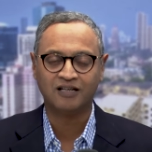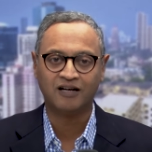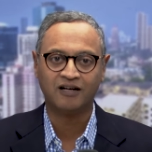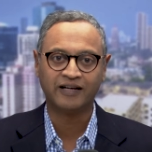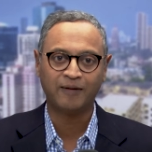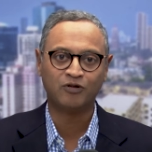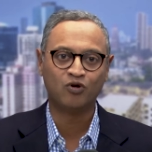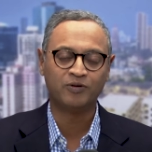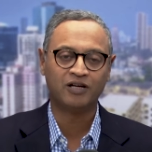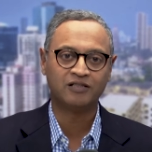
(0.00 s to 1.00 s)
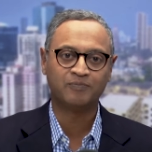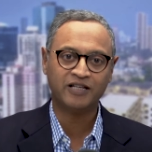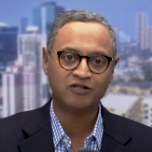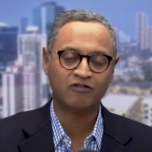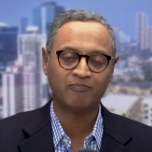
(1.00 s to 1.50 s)
Uh, Captain Gopinath is
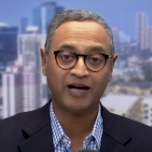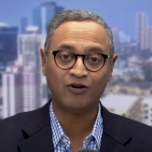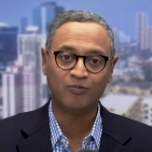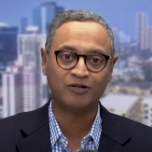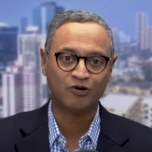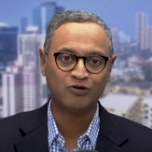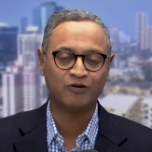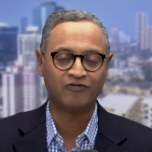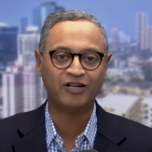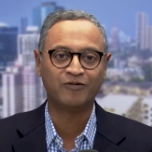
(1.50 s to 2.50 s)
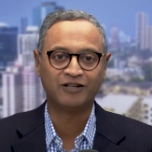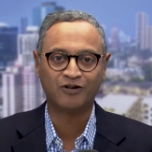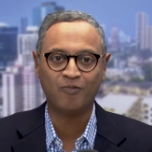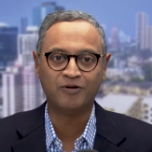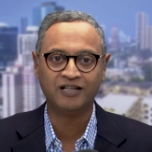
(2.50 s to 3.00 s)
based out of Bangalore, but is also a frequent
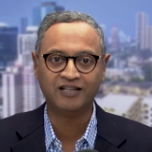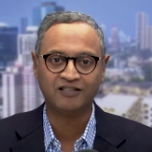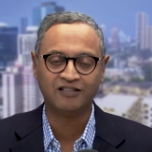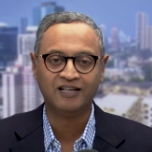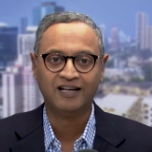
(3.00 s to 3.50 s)
commentator